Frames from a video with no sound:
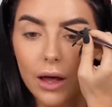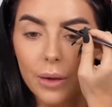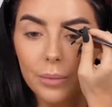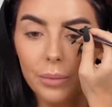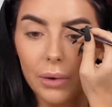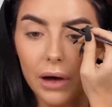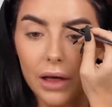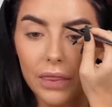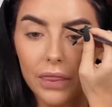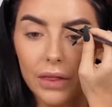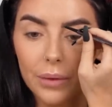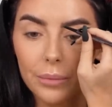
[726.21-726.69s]

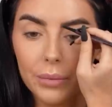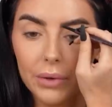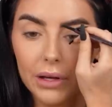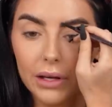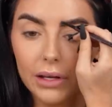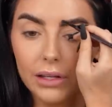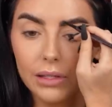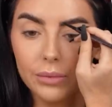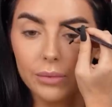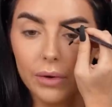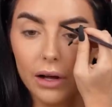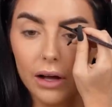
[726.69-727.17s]
But I think
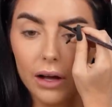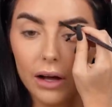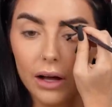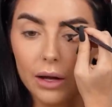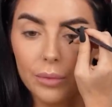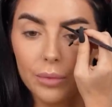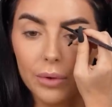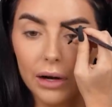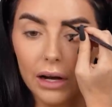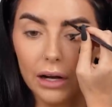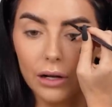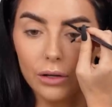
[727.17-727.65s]
because my
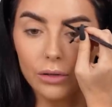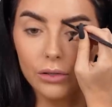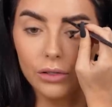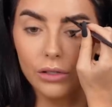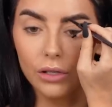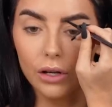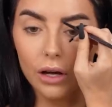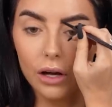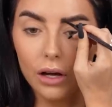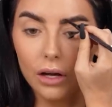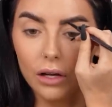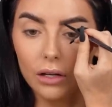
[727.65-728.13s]

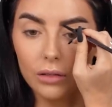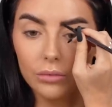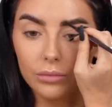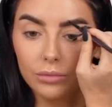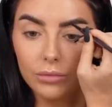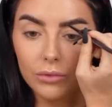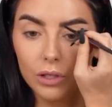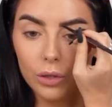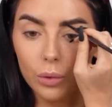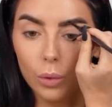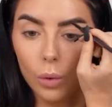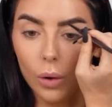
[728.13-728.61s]
eyebrows are
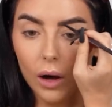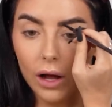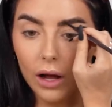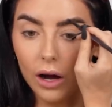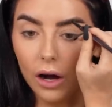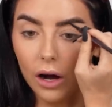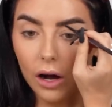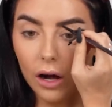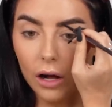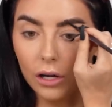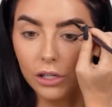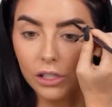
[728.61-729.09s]
quite
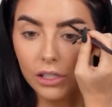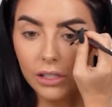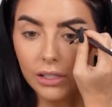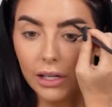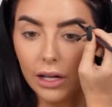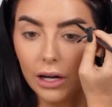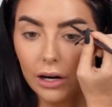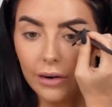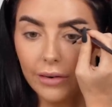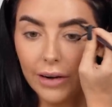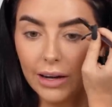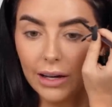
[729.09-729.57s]
harsh as
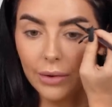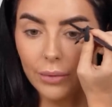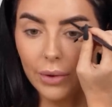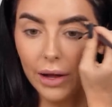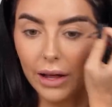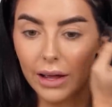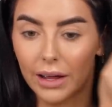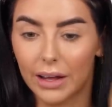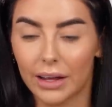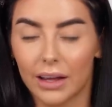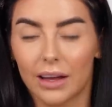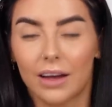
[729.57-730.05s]
they are
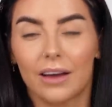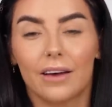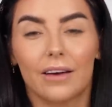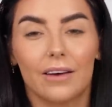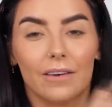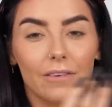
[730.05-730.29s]
anyway,